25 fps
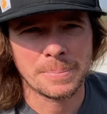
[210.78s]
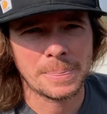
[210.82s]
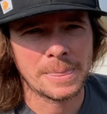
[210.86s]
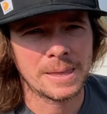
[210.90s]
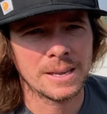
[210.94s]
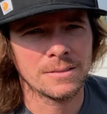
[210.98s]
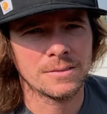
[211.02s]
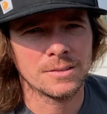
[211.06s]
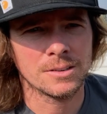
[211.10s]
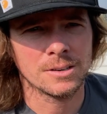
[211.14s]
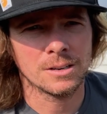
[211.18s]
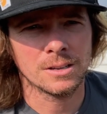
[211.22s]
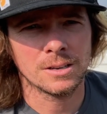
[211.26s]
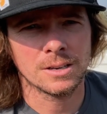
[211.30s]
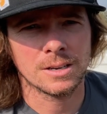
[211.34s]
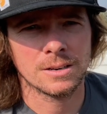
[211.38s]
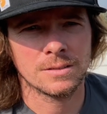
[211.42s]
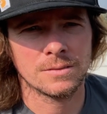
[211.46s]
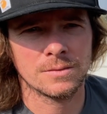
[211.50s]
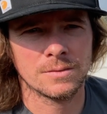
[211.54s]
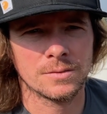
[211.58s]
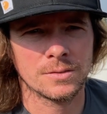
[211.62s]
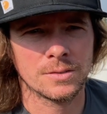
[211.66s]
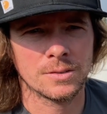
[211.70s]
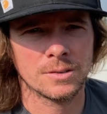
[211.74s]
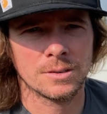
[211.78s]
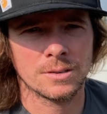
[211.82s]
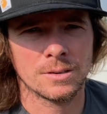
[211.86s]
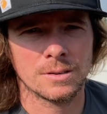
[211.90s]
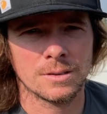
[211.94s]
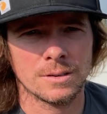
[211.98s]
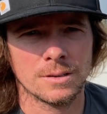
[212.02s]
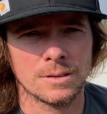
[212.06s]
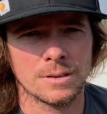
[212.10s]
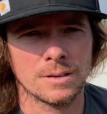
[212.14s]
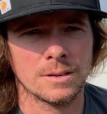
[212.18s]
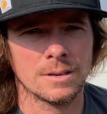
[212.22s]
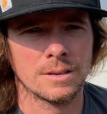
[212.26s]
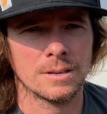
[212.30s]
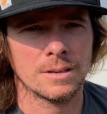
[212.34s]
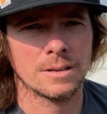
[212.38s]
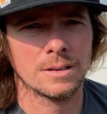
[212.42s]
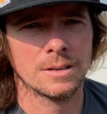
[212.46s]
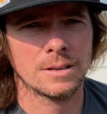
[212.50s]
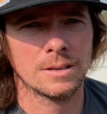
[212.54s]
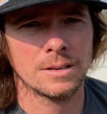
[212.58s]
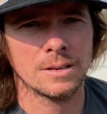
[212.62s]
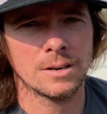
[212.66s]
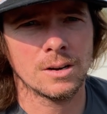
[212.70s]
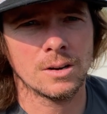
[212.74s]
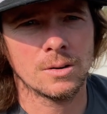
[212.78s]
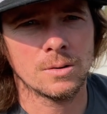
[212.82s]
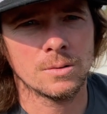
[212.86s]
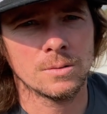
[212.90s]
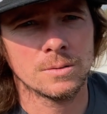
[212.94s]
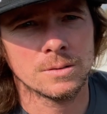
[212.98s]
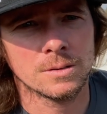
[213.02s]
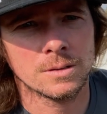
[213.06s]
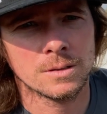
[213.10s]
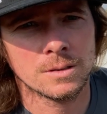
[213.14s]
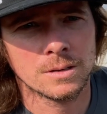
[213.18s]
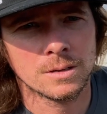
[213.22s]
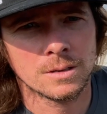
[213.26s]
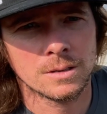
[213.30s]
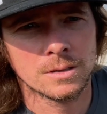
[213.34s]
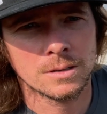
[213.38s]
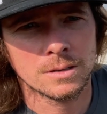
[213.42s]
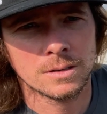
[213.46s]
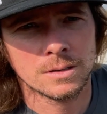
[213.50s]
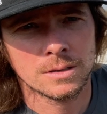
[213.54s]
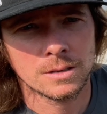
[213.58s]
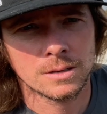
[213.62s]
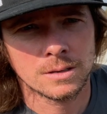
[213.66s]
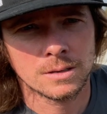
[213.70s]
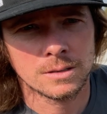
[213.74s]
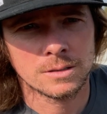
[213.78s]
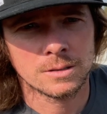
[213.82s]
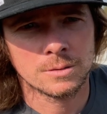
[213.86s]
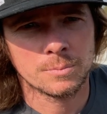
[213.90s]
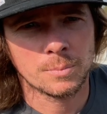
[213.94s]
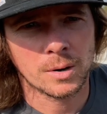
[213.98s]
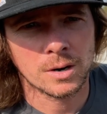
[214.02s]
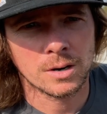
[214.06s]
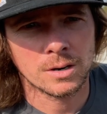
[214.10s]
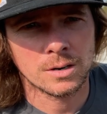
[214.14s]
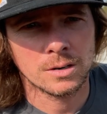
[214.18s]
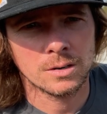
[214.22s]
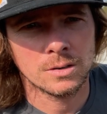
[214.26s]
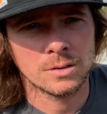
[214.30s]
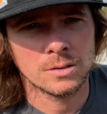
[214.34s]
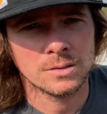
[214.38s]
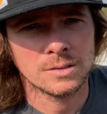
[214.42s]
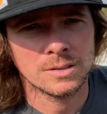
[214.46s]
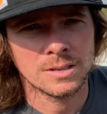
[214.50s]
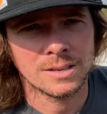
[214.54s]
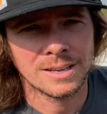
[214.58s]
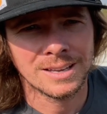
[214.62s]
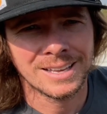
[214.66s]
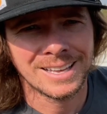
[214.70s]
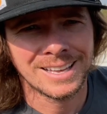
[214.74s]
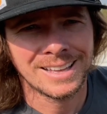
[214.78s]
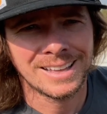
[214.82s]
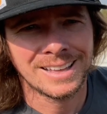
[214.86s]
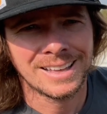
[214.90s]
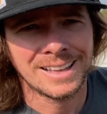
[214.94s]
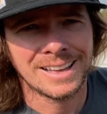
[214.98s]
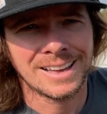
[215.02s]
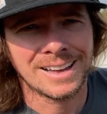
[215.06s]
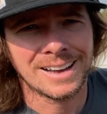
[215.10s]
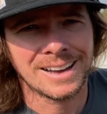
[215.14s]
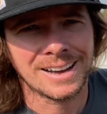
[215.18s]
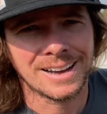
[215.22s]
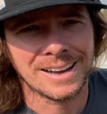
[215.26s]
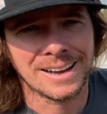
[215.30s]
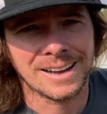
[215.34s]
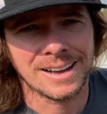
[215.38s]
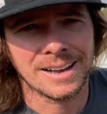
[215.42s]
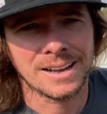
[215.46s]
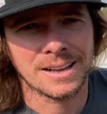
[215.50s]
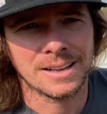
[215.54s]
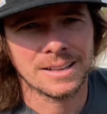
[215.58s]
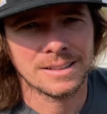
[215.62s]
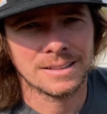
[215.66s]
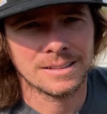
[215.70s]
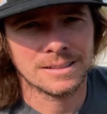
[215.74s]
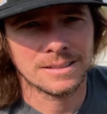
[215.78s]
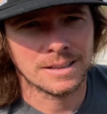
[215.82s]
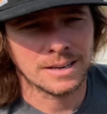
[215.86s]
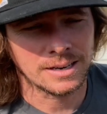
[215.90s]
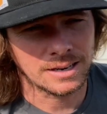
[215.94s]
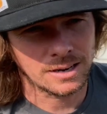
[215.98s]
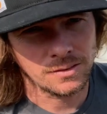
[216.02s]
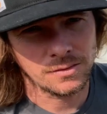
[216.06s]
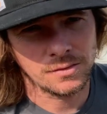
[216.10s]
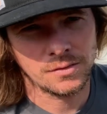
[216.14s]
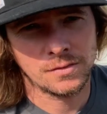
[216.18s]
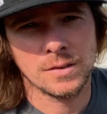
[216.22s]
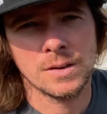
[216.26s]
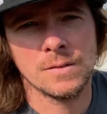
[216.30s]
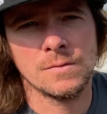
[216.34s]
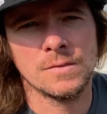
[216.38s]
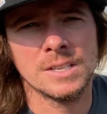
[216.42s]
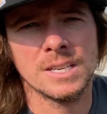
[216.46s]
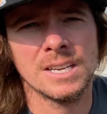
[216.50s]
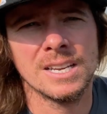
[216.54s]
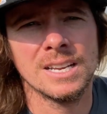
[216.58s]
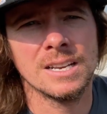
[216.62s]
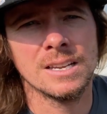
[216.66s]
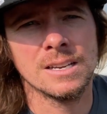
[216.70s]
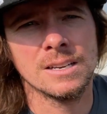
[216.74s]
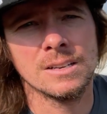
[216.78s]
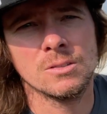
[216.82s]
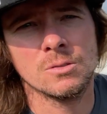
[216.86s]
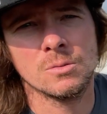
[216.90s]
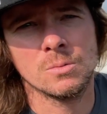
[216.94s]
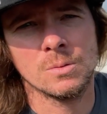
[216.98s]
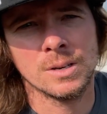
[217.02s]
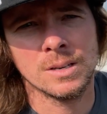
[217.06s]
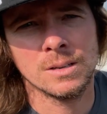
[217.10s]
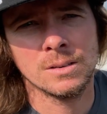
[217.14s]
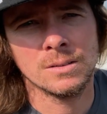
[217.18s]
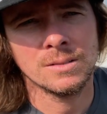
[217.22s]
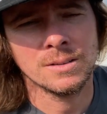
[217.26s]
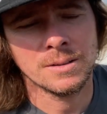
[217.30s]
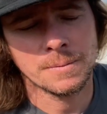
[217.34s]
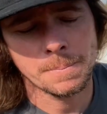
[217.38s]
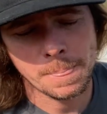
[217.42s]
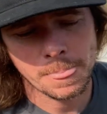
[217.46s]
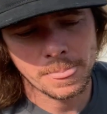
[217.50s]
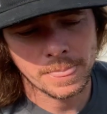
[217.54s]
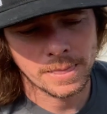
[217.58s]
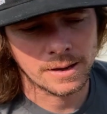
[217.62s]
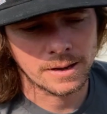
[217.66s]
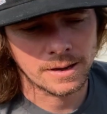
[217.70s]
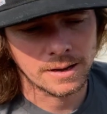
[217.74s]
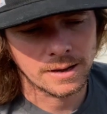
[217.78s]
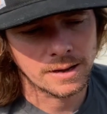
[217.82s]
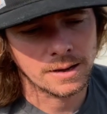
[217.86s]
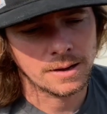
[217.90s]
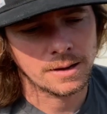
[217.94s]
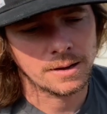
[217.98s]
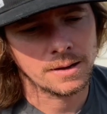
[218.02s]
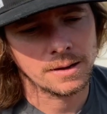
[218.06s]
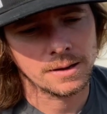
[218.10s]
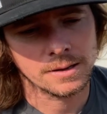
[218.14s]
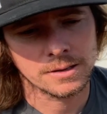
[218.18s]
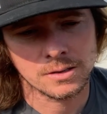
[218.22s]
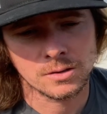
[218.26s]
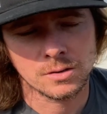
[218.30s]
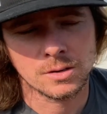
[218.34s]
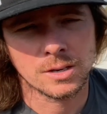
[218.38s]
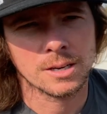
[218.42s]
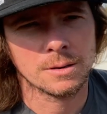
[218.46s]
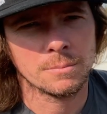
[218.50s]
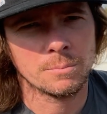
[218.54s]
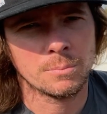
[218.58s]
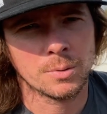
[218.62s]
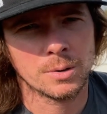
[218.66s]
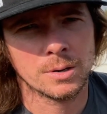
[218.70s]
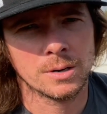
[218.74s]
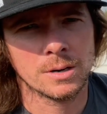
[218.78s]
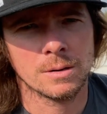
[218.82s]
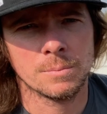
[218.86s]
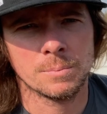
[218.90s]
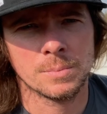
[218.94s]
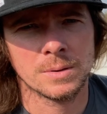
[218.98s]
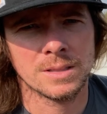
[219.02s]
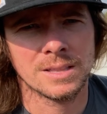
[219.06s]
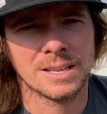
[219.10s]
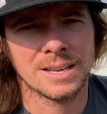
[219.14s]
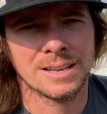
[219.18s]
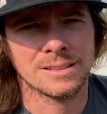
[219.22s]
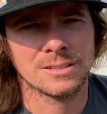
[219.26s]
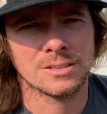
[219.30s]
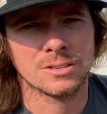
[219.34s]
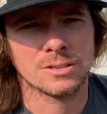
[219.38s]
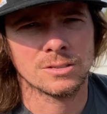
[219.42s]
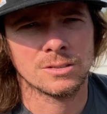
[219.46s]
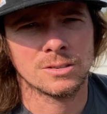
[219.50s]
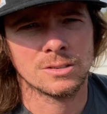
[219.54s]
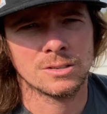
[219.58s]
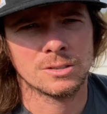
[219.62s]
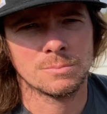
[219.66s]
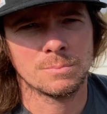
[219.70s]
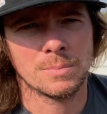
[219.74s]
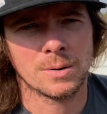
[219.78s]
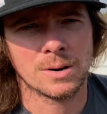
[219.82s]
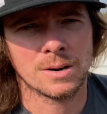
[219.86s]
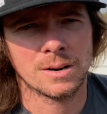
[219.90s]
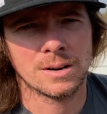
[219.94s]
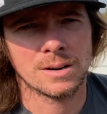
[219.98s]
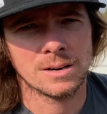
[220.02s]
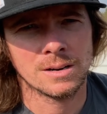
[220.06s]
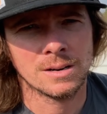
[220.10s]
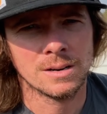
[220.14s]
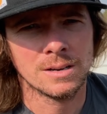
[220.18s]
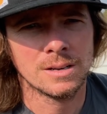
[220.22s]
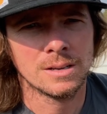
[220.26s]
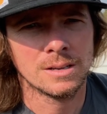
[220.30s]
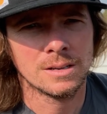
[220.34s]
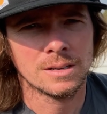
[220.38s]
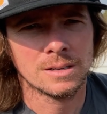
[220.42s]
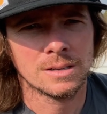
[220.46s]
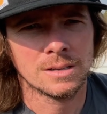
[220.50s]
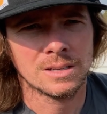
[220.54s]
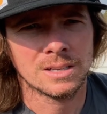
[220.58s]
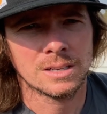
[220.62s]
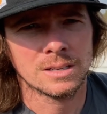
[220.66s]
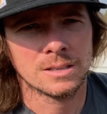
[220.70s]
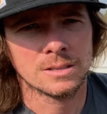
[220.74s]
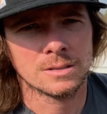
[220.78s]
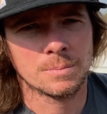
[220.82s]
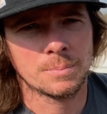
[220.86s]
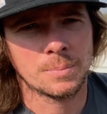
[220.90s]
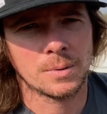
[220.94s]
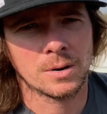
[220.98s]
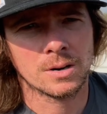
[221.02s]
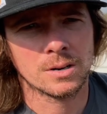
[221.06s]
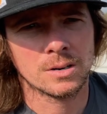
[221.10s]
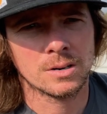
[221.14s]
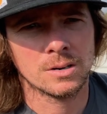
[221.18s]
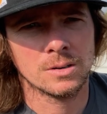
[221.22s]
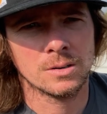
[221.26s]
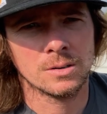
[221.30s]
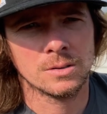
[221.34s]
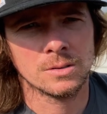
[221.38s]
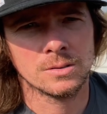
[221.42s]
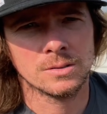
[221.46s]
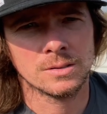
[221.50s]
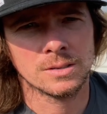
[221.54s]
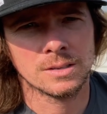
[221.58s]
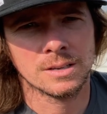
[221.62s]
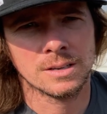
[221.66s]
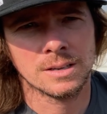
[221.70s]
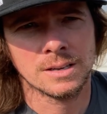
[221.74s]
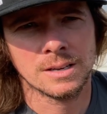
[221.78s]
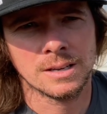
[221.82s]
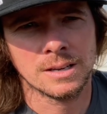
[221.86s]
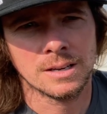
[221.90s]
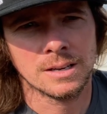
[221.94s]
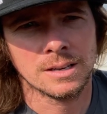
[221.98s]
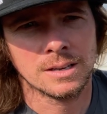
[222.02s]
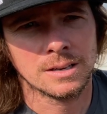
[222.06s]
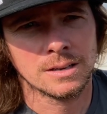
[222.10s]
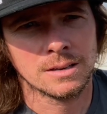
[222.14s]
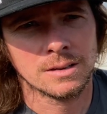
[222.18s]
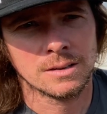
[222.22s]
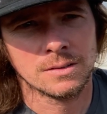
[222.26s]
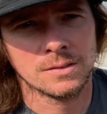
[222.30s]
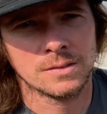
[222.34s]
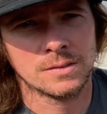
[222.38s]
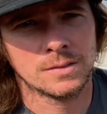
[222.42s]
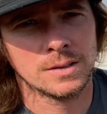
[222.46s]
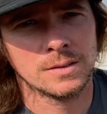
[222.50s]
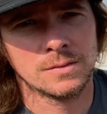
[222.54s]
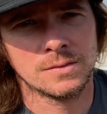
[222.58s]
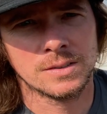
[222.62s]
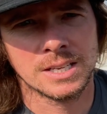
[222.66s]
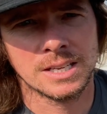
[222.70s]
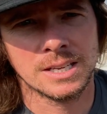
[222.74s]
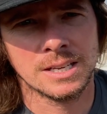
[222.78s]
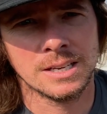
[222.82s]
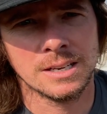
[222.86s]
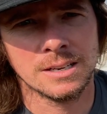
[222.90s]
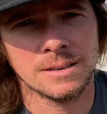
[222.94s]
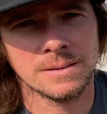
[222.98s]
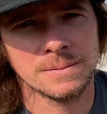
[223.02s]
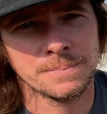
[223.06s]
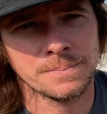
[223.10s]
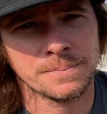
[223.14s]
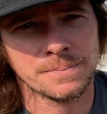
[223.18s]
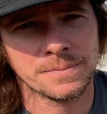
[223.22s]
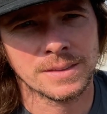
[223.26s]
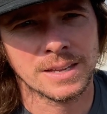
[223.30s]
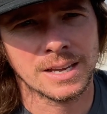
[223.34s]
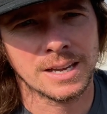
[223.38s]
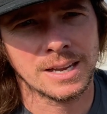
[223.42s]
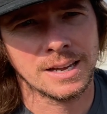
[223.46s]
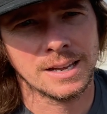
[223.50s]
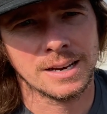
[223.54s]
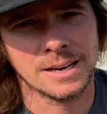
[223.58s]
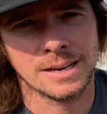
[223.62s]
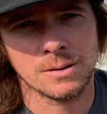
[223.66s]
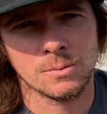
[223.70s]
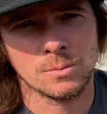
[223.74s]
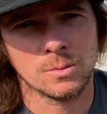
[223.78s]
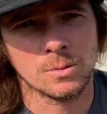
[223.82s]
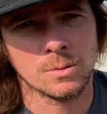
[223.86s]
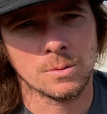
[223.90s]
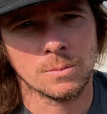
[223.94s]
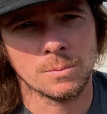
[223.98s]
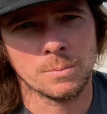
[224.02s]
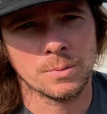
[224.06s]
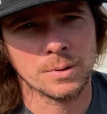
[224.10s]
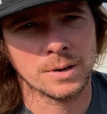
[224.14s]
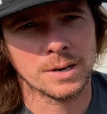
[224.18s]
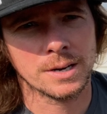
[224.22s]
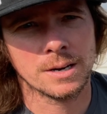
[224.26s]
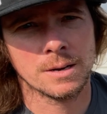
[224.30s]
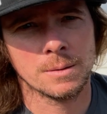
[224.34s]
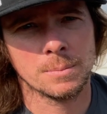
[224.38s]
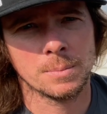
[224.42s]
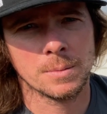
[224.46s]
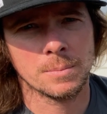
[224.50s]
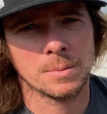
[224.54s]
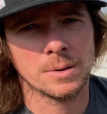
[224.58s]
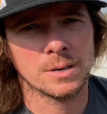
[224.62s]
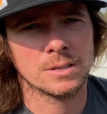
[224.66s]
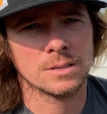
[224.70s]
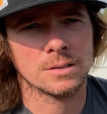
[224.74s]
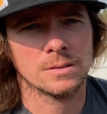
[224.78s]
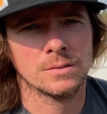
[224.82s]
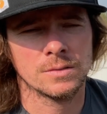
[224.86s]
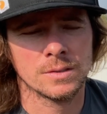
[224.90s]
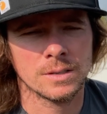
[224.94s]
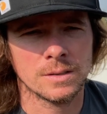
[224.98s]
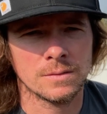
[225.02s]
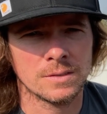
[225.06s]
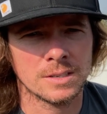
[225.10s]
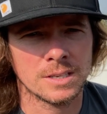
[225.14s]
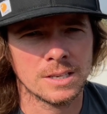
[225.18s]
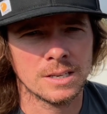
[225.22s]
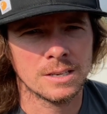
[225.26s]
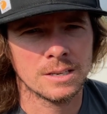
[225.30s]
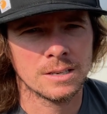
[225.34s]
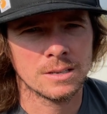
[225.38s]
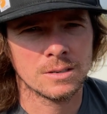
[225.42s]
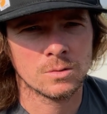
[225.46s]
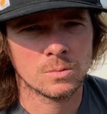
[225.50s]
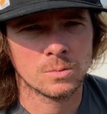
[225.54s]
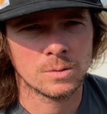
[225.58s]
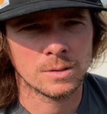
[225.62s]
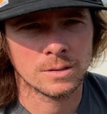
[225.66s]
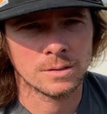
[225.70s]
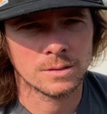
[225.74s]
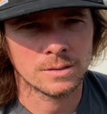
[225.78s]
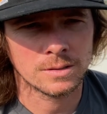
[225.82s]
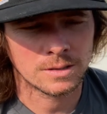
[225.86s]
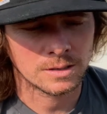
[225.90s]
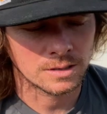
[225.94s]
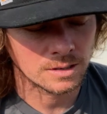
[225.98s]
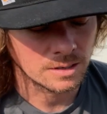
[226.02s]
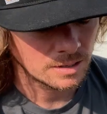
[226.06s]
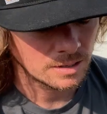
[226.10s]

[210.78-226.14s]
if you're looking for, you know, Sparcos, like a 15-inch wheel, you could put up in that search bar Sparcos 15, and it will bring up a bunch of 15-inch wheels.